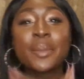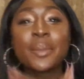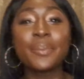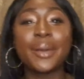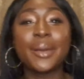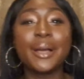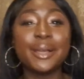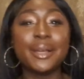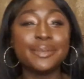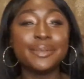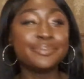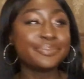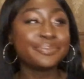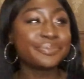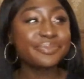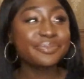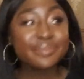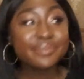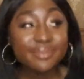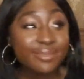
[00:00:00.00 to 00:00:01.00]
But
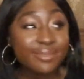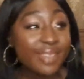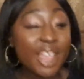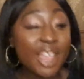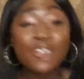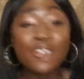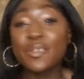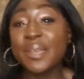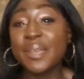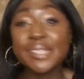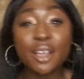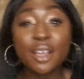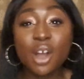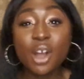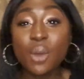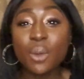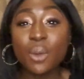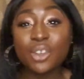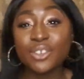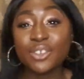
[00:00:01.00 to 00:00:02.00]
it means I
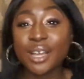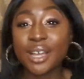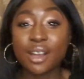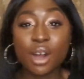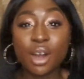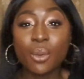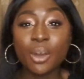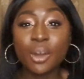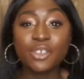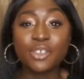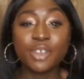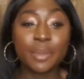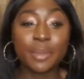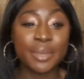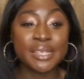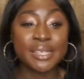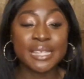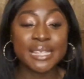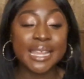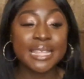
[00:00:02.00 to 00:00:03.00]
can't watch that. I can't watch that
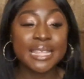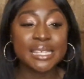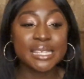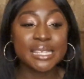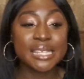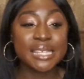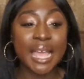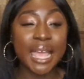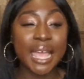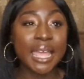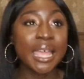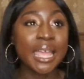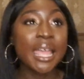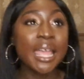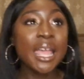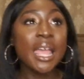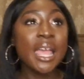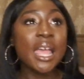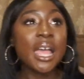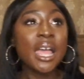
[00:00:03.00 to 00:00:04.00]
because at the end of the day,
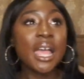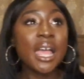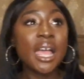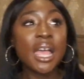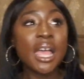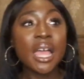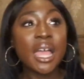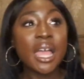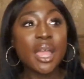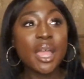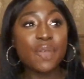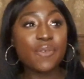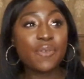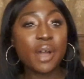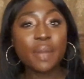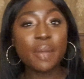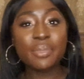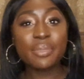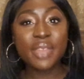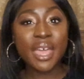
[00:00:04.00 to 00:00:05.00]
if
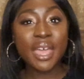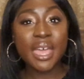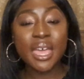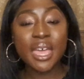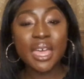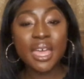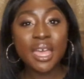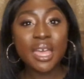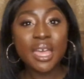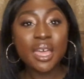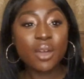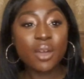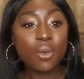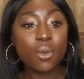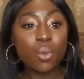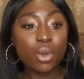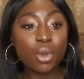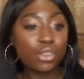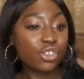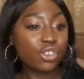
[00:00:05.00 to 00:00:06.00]
I'm there
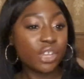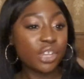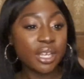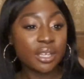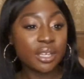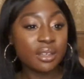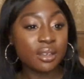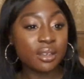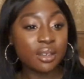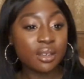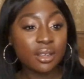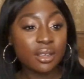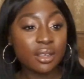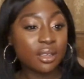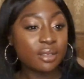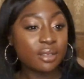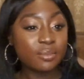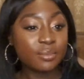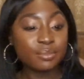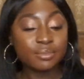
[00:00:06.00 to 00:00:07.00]
watching
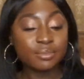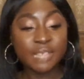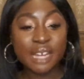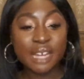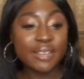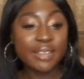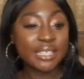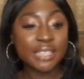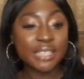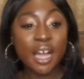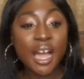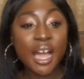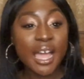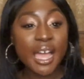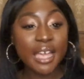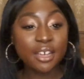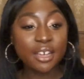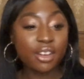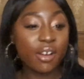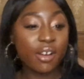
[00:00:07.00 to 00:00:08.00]
Derek die
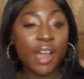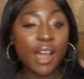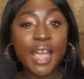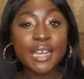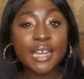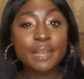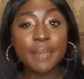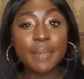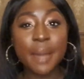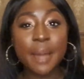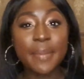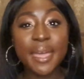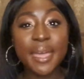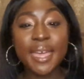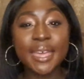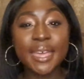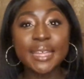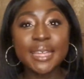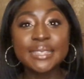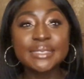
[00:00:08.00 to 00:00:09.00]
and crying in my
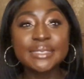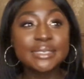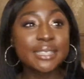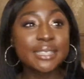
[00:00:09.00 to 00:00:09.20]
bed,